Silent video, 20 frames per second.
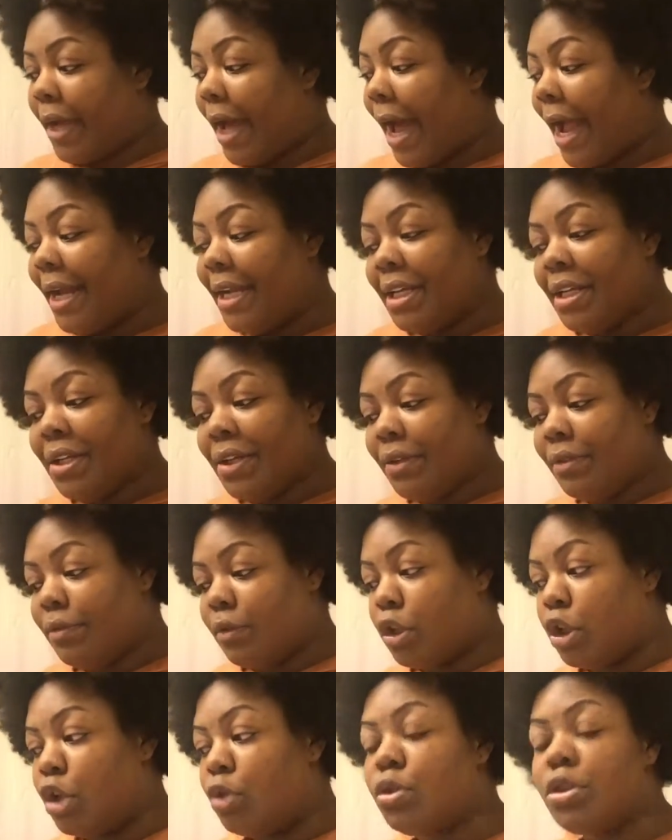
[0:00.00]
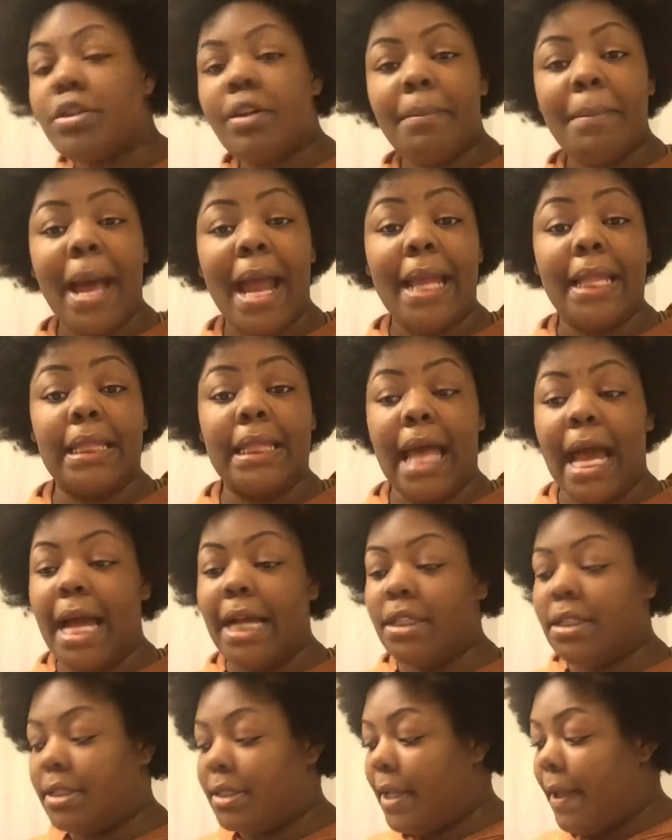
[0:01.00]
Kind of close to my
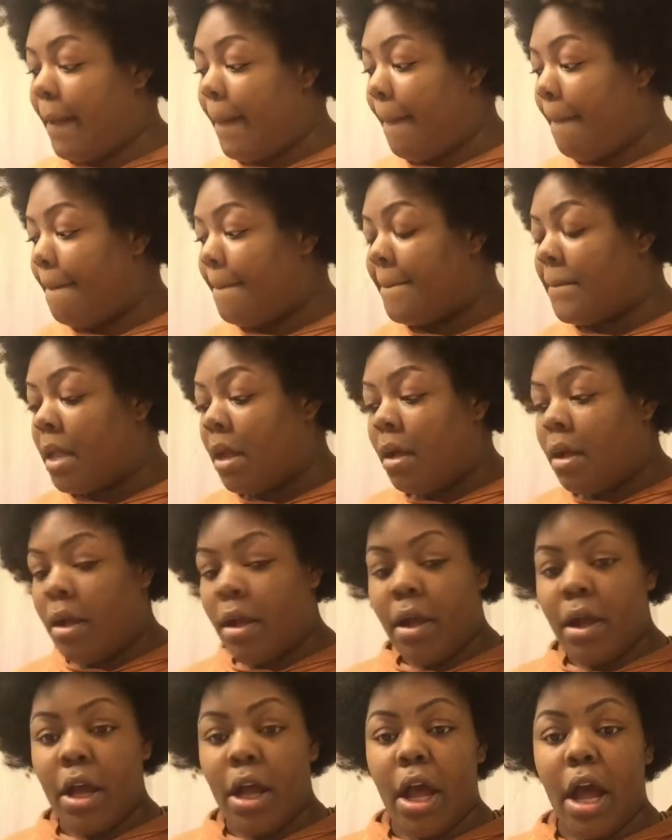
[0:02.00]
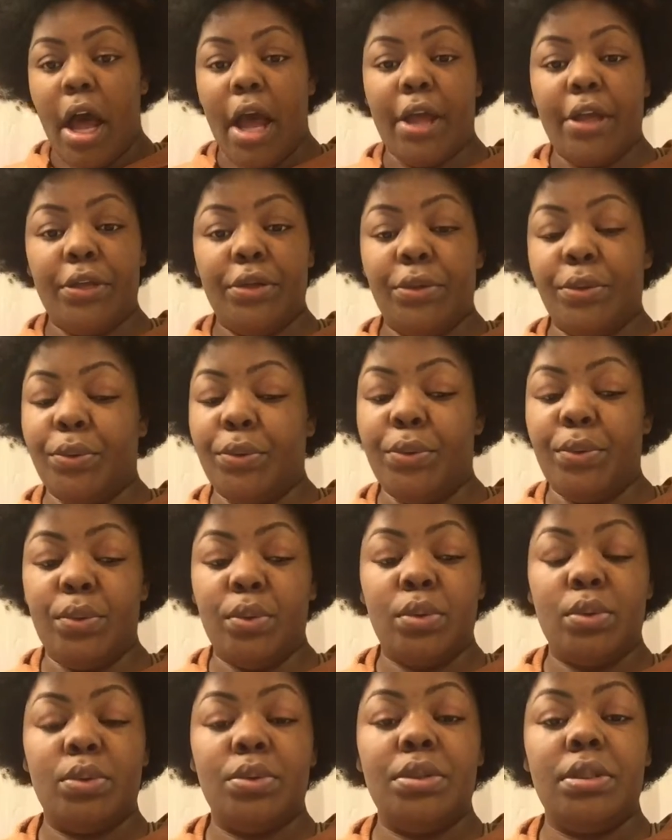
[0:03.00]
last step, I
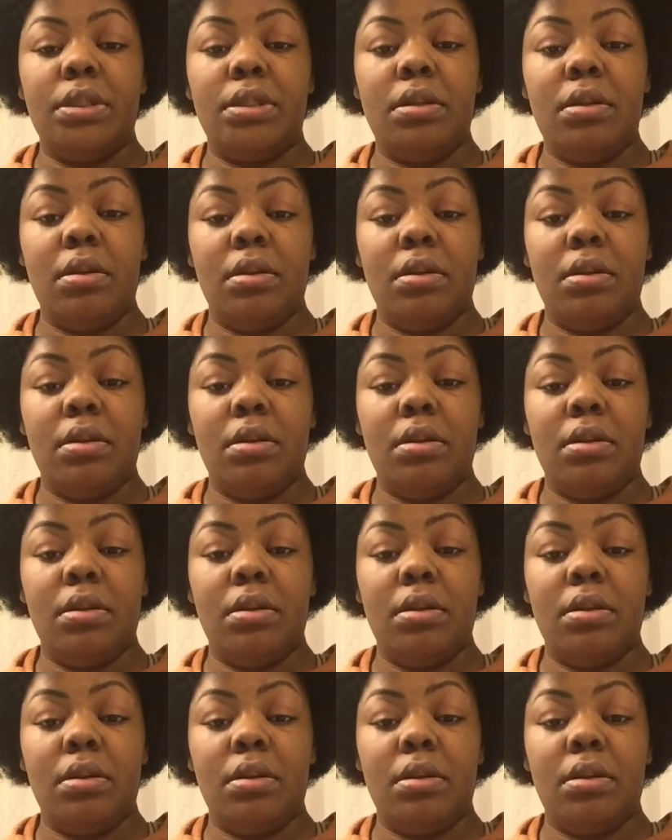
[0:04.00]
use